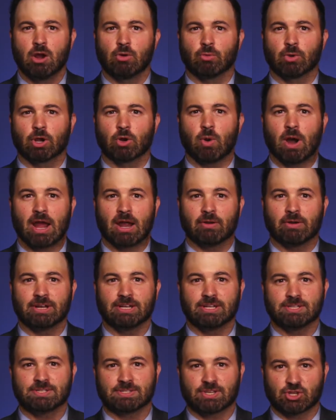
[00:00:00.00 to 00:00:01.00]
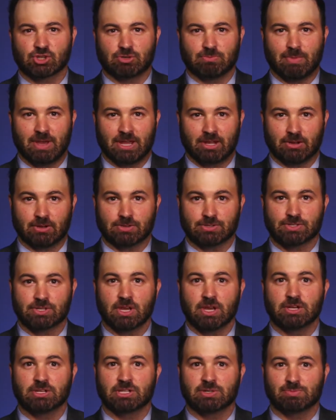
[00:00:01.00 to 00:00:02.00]
Requiring decision makers
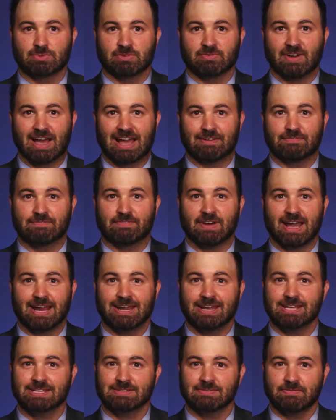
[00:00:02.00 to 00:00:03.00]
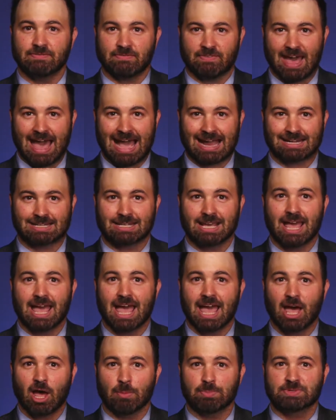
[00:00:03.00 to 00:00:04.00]
to provide findings of fact
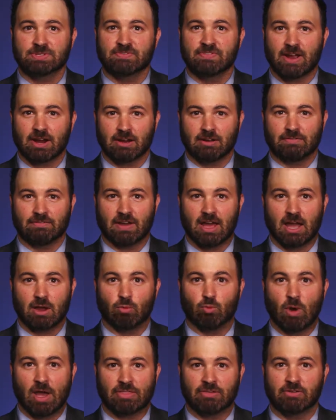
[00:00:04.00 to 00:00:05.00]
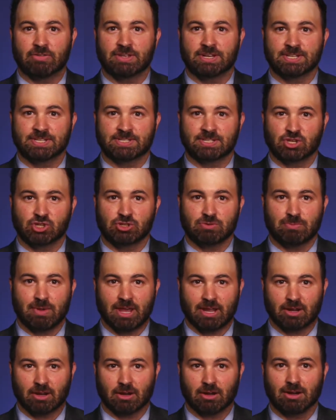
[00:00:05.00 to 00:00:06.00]
helps verify whether the decision
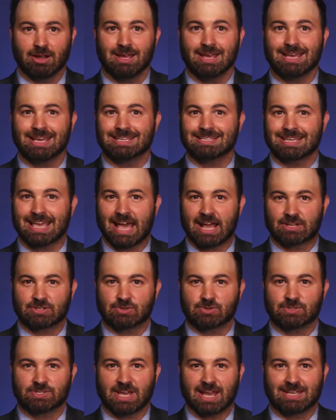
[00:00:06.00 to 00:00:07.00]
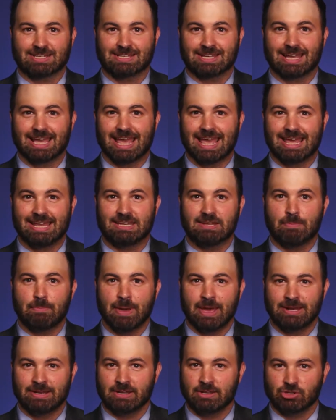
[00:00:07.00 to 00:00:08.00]
maker is exercising
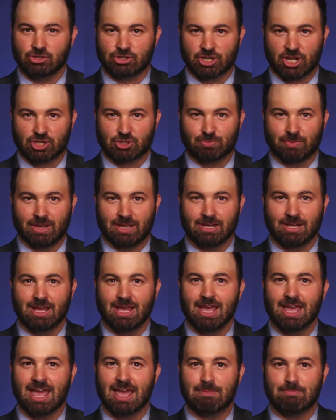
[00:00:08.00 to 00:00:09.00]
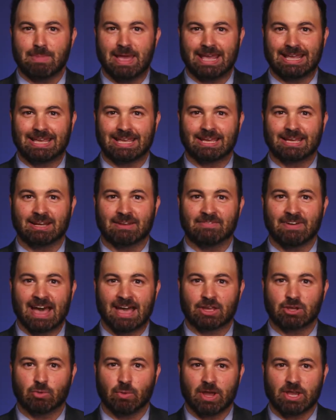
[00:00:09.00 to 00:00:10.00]
independent judgment and making an
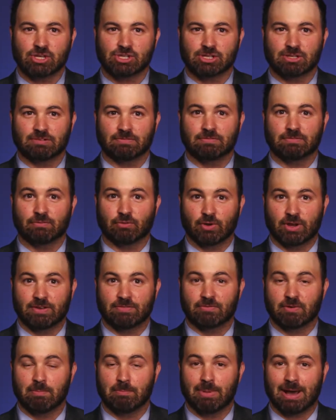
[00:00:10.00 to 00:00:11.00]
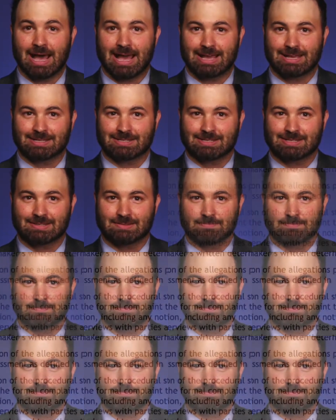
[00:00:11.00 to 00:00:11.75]
evaluation free from bias.